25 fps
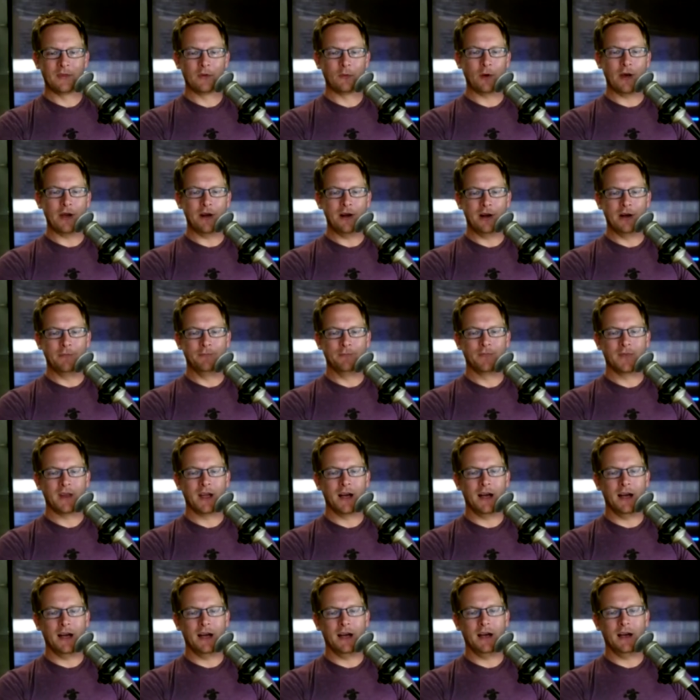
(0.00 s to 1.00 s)
Right on.
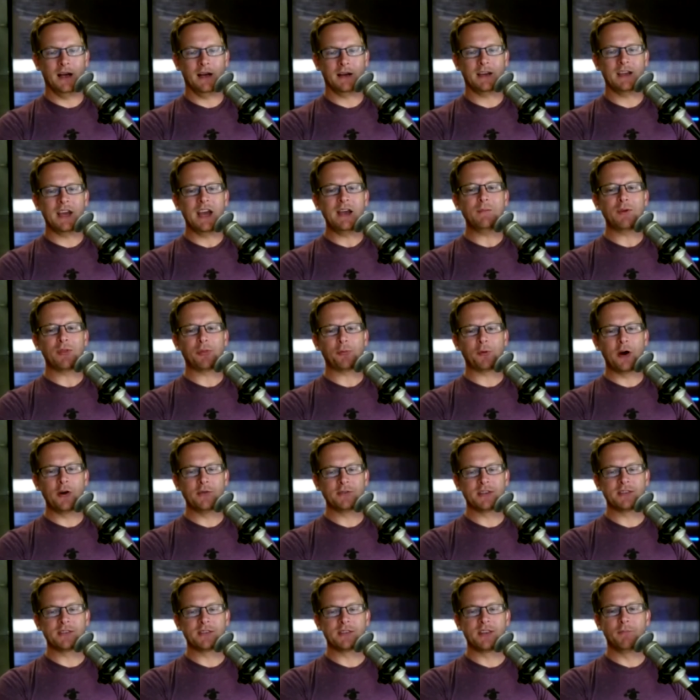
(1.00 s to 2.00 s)
Uh, yeah. Game of
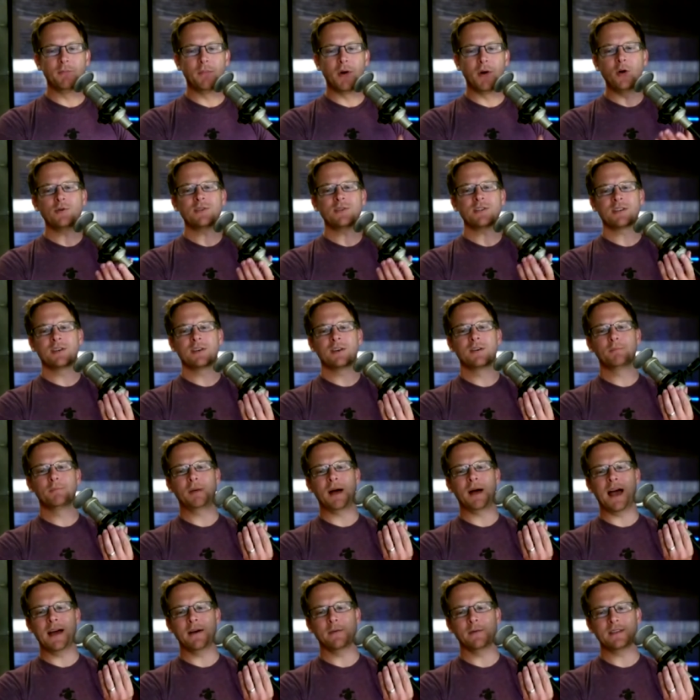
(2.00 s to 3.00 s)
Thrones is the most
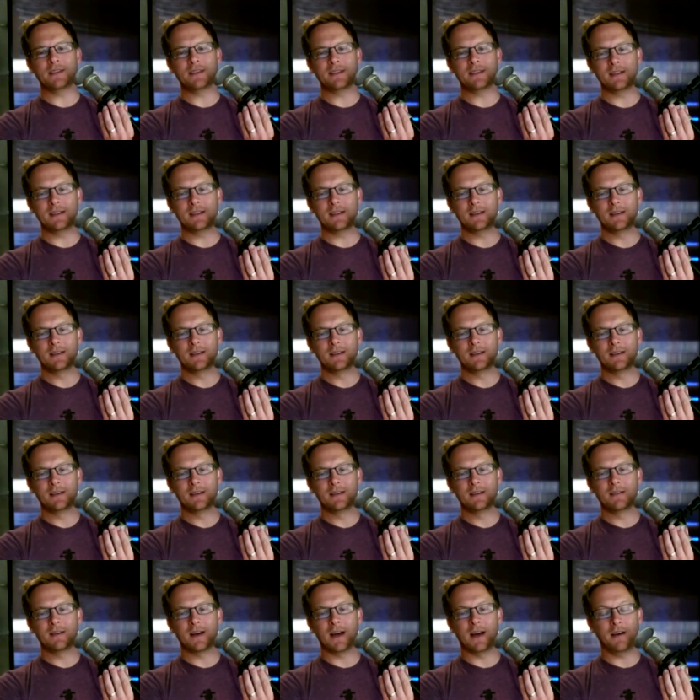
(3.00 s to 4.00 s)
pirated
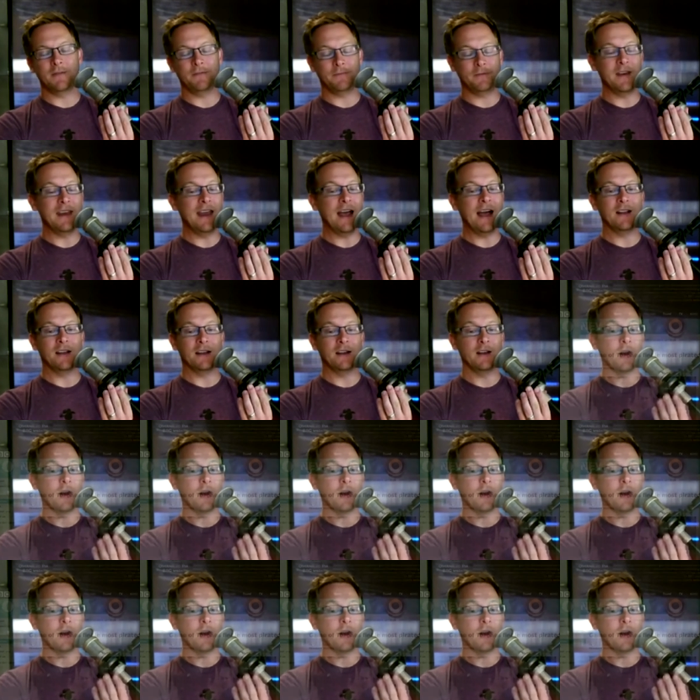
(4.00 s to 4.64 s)
uh, finale,